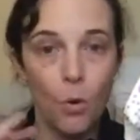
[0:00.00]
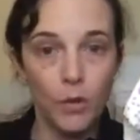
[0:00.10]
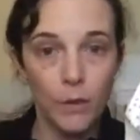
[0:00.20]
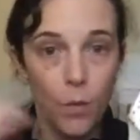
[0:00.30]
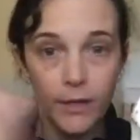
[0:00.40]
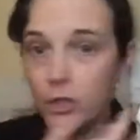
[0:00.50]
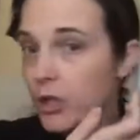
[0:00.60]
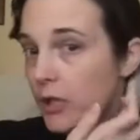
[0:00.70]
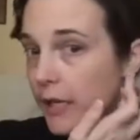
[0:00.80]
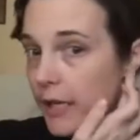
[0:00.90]
all-in-ones
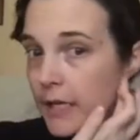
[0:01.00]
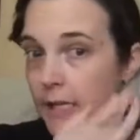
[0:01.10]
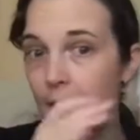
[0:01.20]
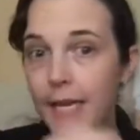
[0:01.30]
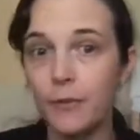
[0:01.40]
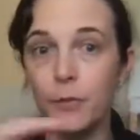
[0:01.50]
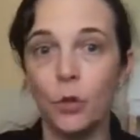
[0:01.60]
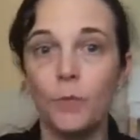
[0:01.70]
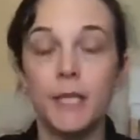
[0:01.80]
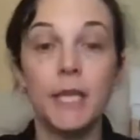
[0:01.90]
usually is take
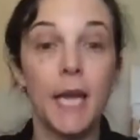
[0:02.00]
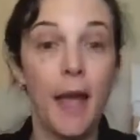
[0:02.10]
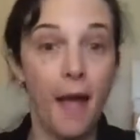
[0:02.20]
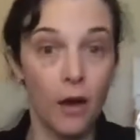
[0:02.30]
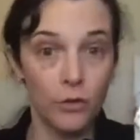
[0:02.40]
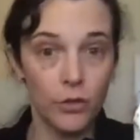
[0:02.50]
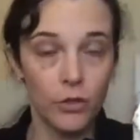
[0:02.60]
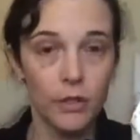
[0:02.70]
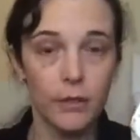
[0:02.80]
absorbency out.